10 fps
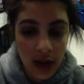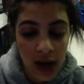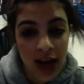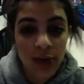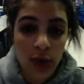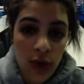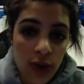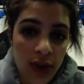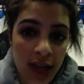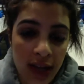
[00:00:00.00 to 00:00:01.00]
As we use
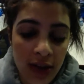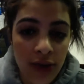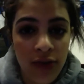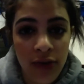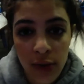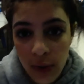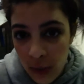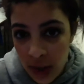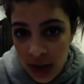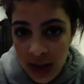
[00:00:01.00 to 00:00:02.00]
this for the
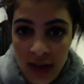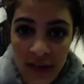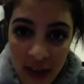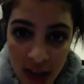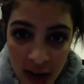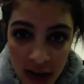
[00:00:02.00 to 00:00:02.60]
audience to think,